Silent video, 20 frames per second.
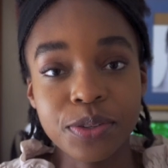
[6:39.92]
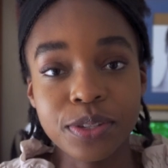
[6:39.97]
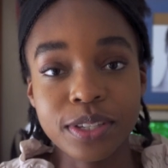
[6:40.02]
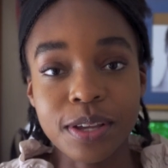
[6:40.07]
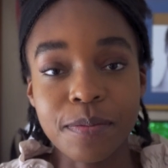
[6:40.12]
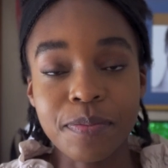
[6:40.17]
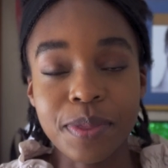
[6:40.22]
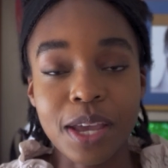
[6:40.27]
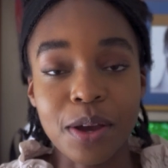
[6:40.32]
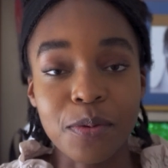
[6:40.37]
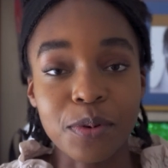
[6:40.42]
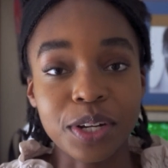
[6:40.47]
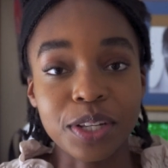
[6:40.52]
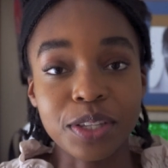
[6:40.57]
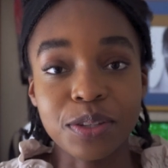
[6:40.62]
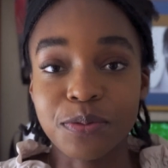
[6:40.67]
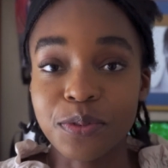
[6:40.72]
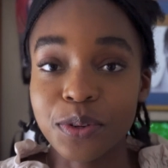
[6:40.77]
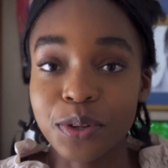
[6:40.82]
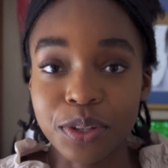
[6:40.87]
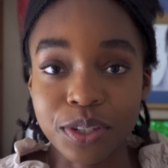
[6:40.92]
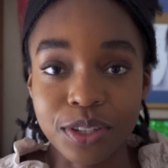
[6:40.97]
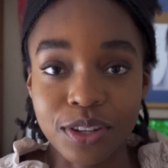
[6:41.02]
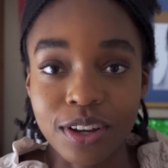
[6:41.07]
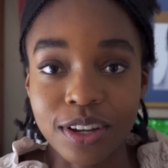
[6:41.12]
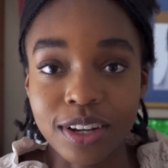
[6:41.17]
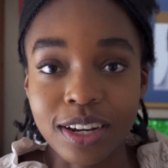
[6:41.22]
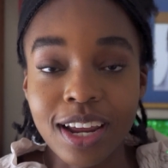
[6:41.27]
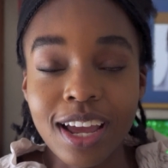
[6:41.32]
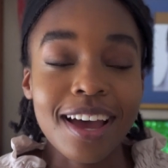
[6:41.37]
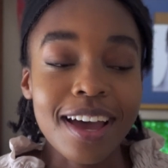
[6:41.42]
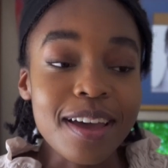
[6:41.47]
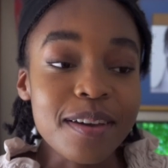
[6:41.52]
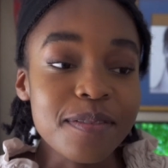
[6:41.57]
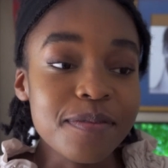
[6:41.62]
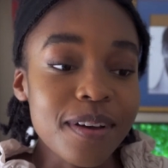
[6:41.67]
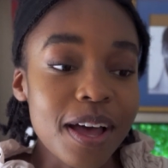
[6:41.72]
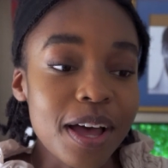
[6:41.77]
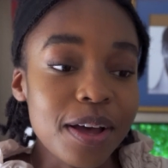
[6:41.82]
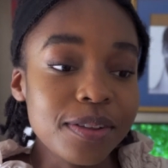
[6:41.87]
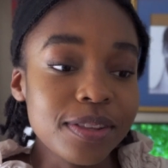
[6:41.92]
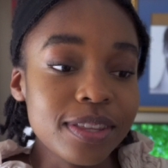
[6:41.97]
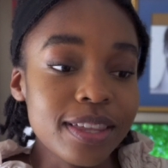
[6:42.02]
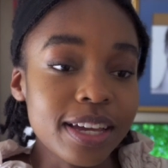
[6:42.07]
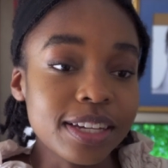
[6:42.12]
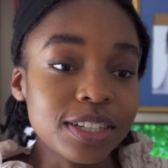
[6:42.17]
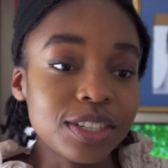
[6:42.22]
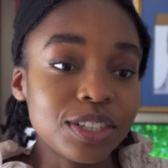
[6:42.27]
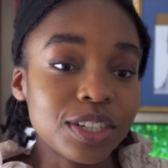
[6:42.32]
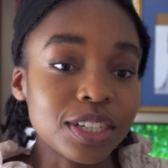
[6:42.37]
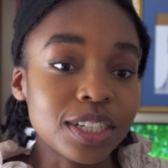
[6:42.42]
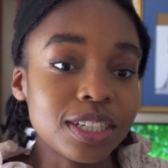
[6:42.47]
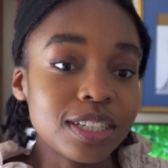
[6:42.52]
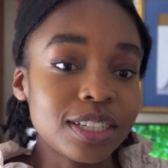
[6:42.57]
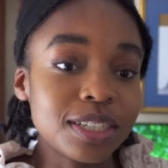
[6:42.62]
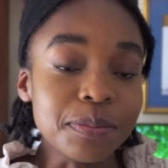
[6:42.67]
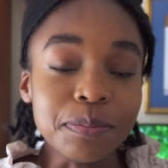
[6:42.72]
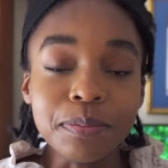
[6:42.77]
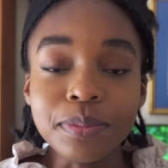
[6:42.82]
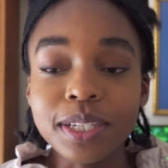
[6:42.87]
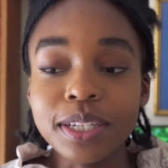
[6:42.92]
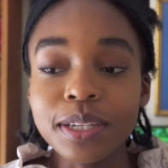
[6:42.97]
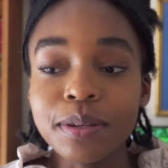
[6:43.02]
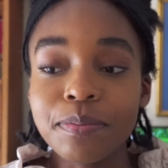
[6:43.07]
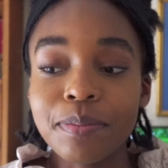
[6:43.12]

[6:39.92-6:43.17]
was something I wanted to focus on. I found that just simply